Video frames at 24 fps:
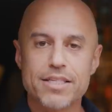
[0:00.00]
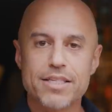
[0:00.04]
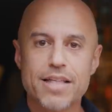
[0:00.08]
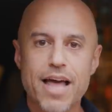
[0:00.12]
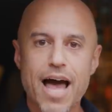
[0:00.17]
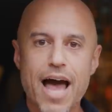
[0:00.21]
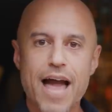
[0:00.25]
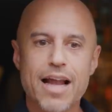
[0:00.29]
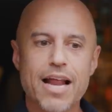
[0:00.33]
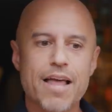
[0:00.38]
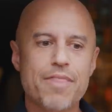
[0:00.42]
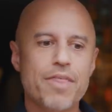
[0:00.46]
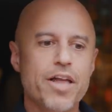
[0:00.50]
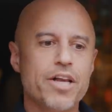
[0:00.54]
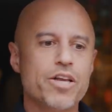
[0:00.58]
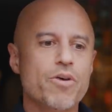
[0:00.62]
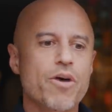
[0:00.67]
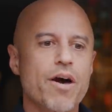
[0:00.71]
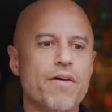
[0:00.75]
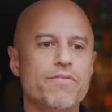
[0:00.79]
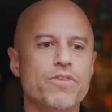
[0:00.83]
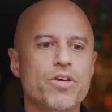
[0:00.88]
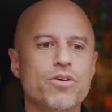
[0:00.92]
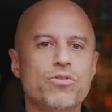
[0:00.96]
that and then you
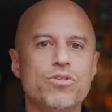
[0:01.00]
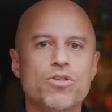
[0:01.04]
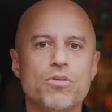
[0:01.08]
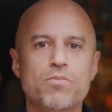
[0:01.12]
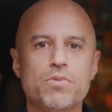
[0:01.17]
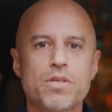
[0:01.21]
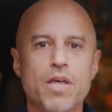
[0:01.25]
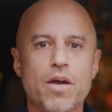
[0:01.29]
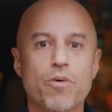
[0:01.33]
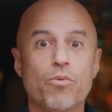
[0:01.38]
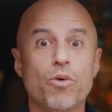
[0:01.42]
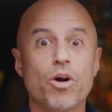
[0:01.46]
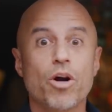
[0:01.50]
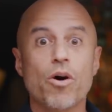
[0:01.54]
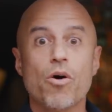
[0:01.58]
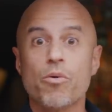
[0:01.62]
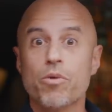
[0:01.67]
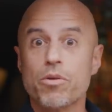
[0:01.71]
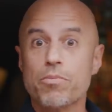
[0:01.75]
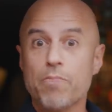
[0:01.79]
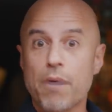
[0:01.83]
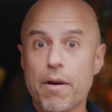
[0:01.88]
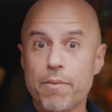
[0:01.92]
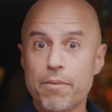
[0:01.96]
have youtube saying we're going
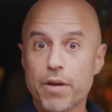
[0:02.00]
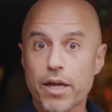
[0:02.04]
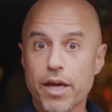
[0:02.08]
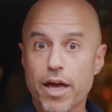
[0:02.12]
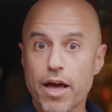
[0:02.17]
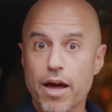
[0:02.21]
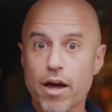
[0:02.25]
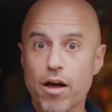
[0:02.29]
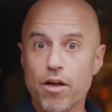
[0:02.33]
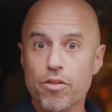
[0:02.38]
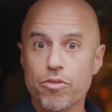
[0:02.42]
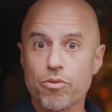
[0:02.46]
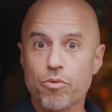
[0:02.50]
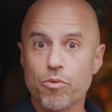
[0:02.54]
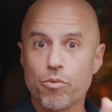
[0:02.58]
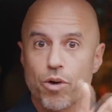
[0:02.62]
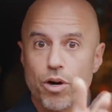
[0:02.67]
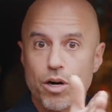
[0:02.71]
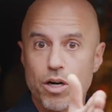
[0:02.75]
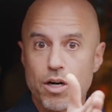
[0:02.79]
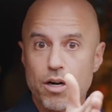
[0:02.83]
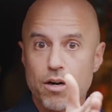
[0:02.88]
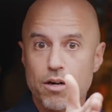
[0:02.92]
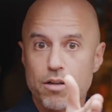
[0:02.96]
with public health we're
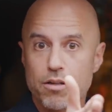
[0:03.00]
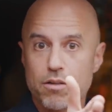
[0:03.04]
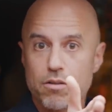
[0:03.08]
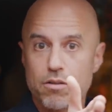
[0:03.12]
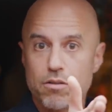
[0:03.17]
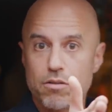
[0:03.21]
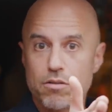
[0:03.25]
going to